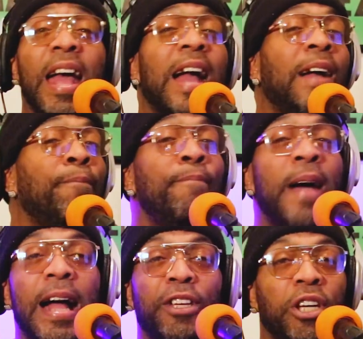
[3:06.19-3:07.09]
And
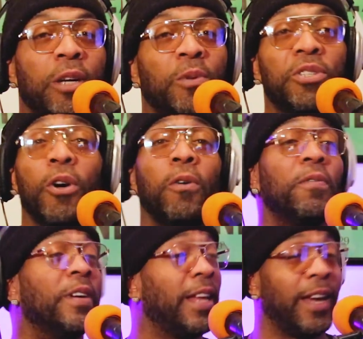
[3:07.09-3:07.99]
Magic was
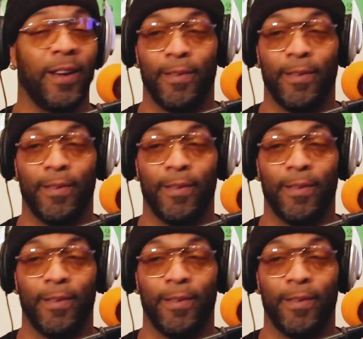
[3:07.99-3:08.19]
over there.